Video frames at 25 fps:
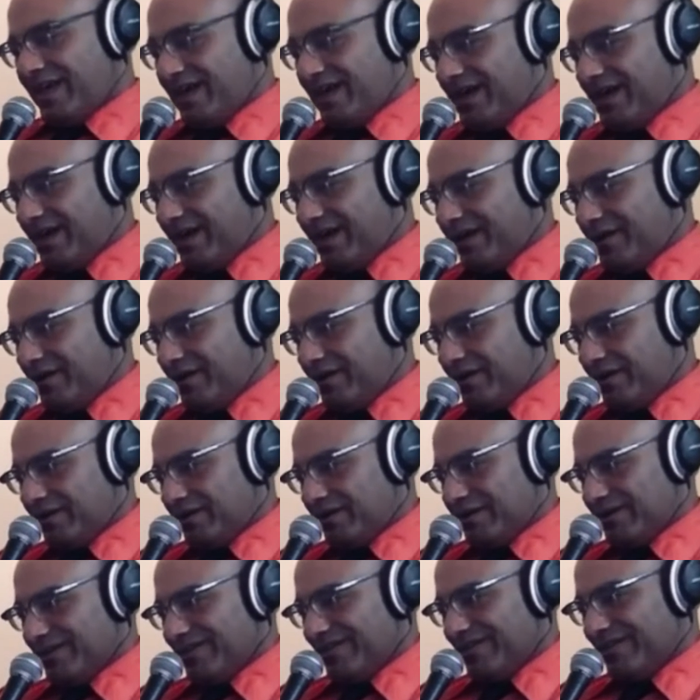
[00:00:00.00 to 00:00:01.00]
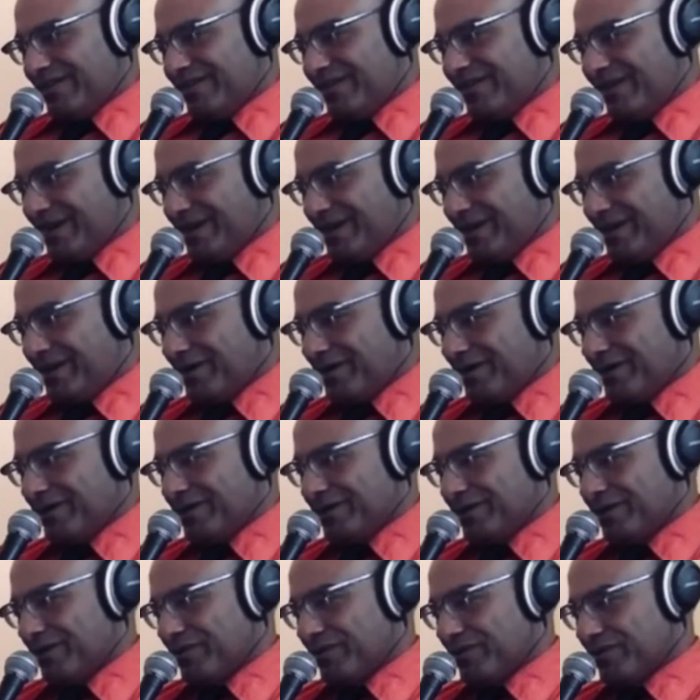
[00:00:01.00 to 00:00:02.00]
I heartily
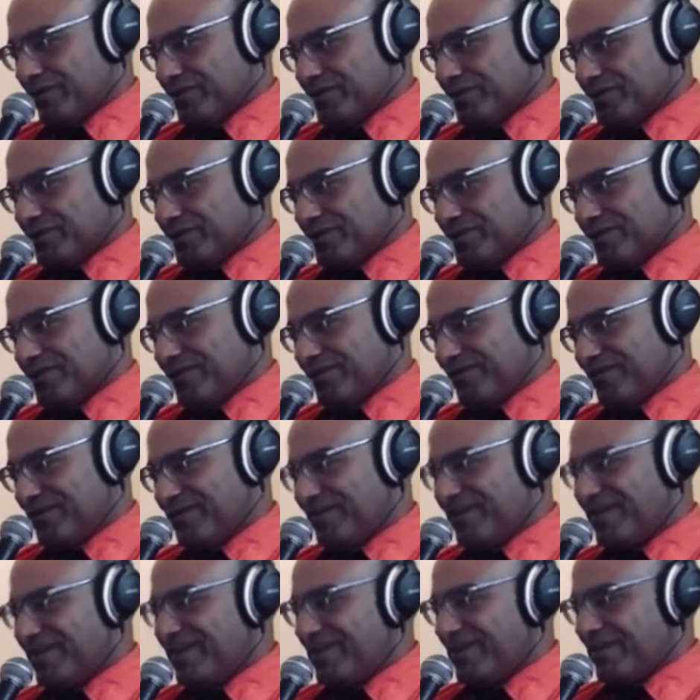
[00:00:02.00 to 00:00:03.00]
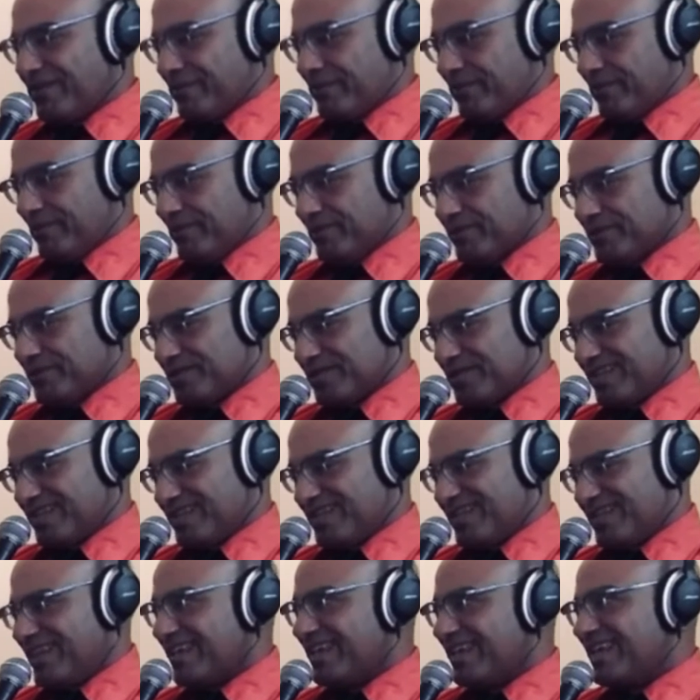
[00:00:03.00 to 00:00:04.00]
agree with you, sir, 3PO said,
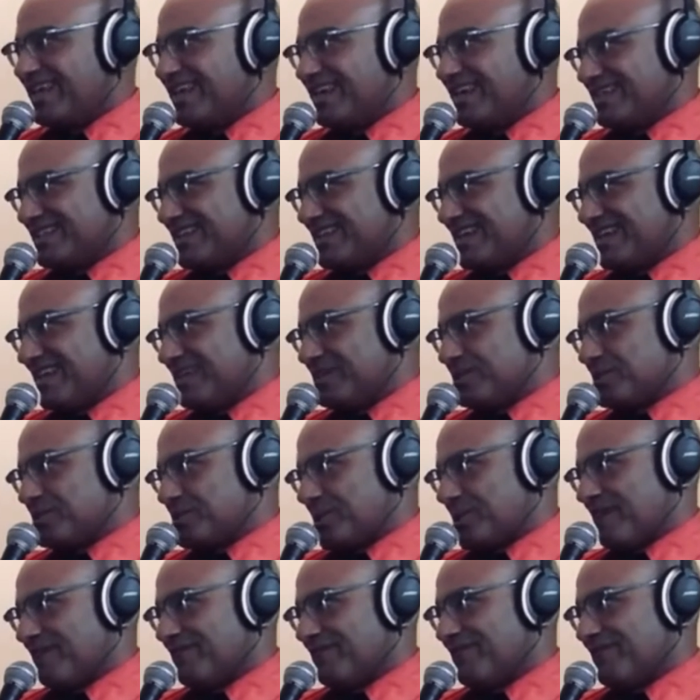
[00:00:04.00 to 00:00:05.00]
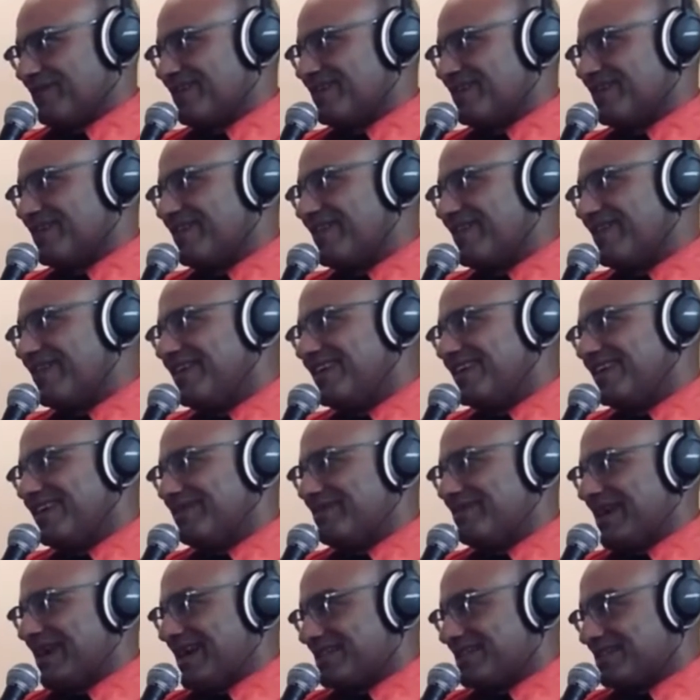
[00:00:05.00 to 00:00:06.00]
his gaze traveling
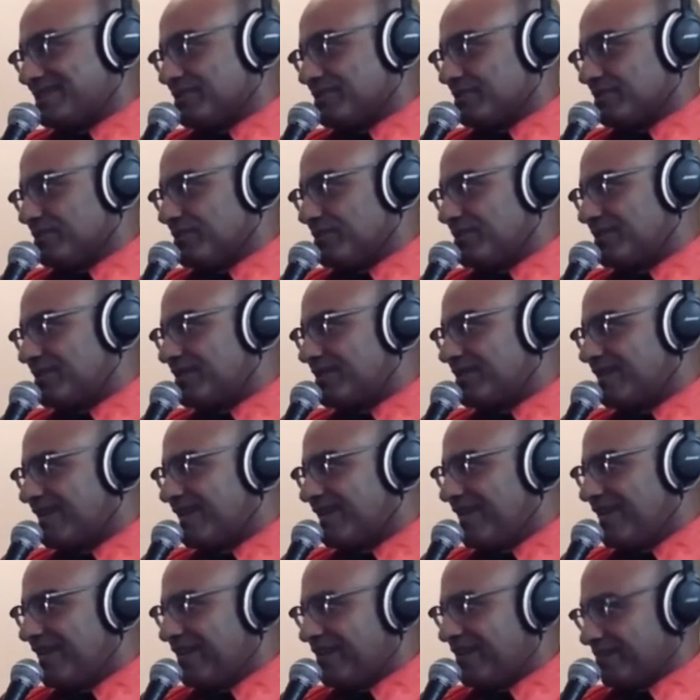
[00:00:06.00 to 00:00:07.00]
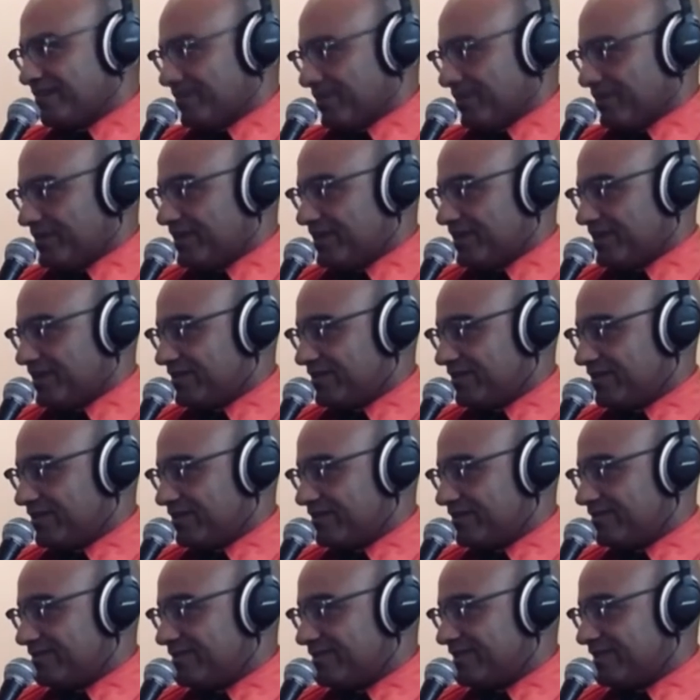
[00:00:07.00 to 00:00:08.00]
past Luke and the bartender
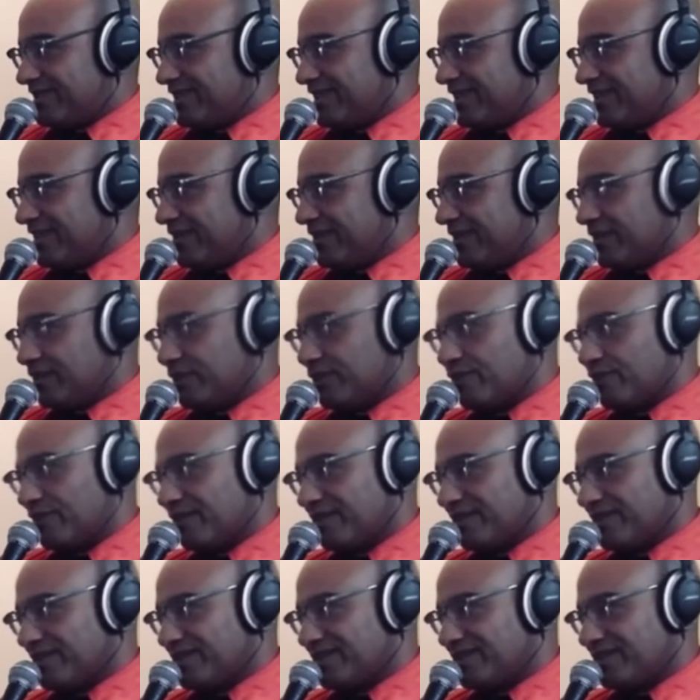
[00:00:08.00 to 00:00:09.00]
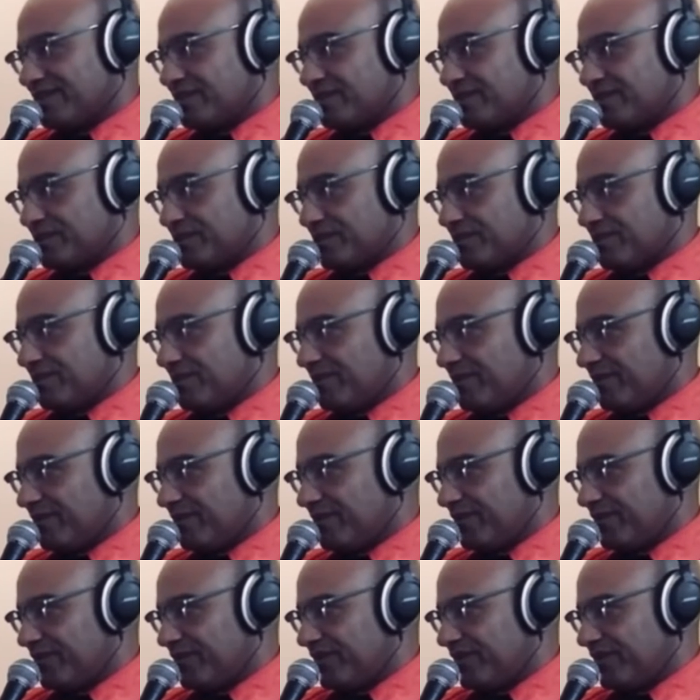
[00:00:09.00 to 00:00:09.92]
to take in the unfriendly stares at the bar.